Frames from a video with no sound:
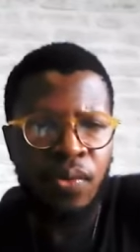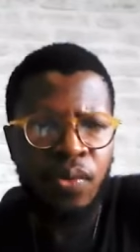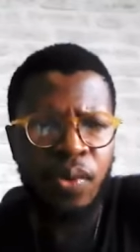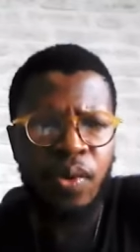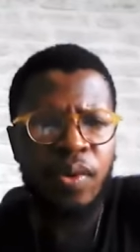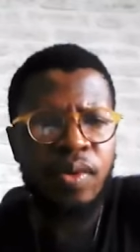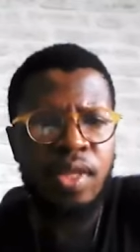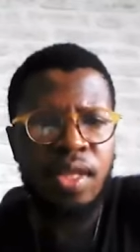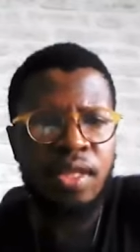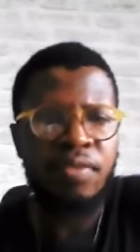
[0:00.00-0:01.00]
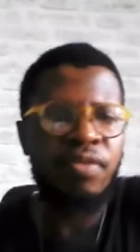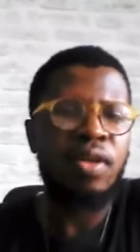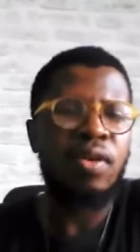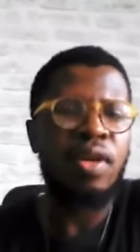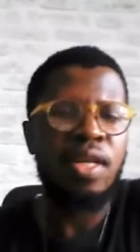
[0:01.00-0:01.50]
We work with different
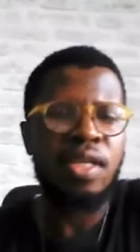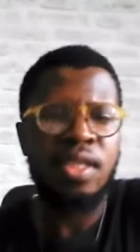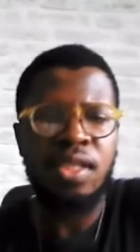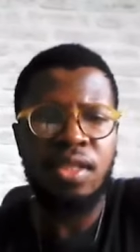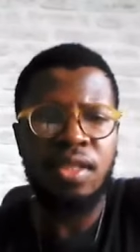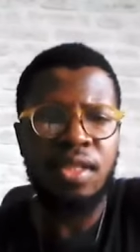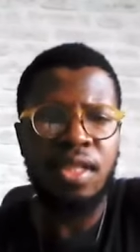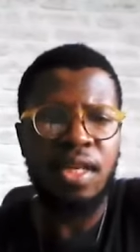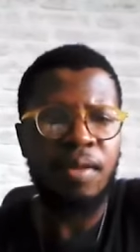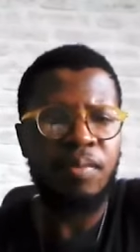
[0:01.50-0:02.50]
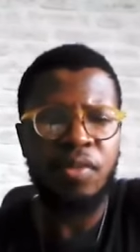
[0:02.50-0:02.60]
organizations, um,